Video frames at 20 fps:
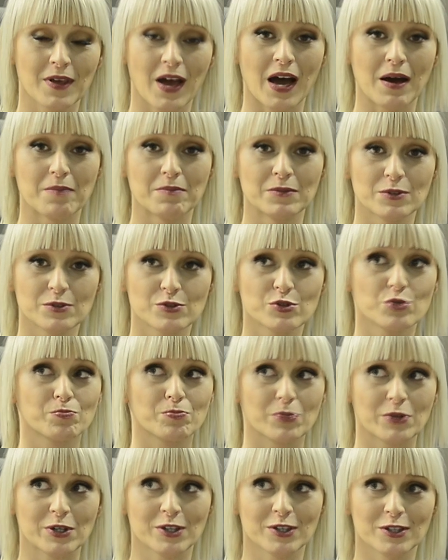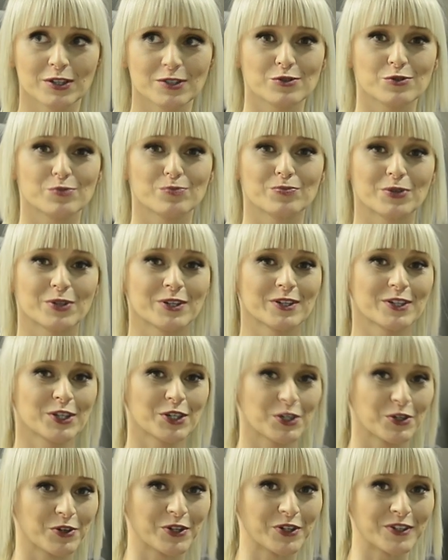I'm super, super
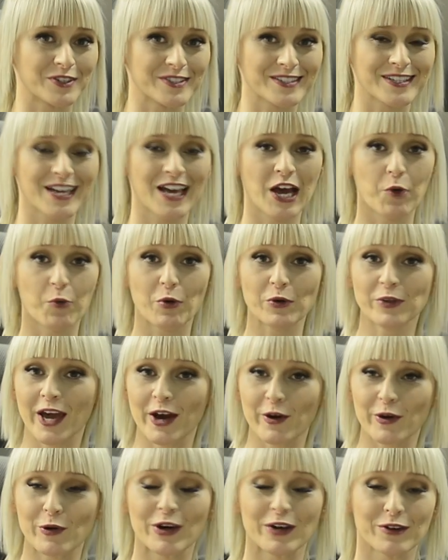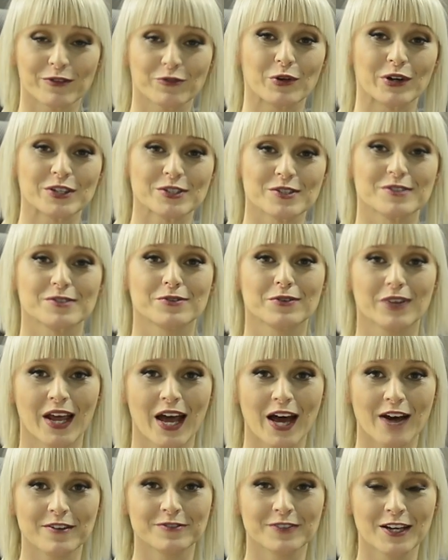curious what kind of questions you're going
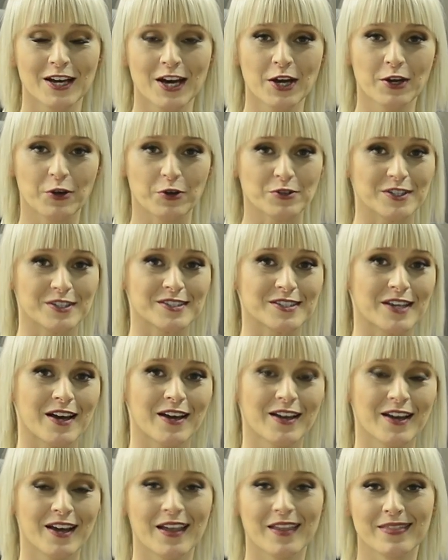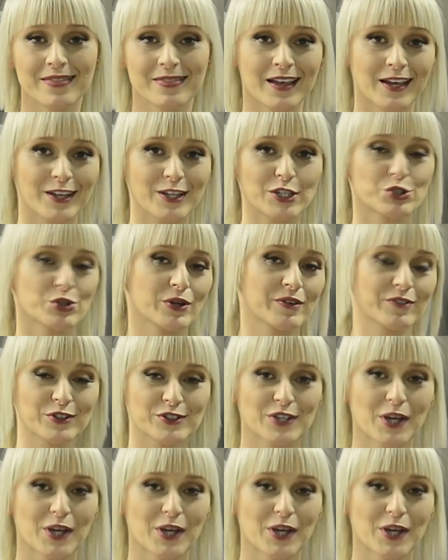to have because it's a, not a trivial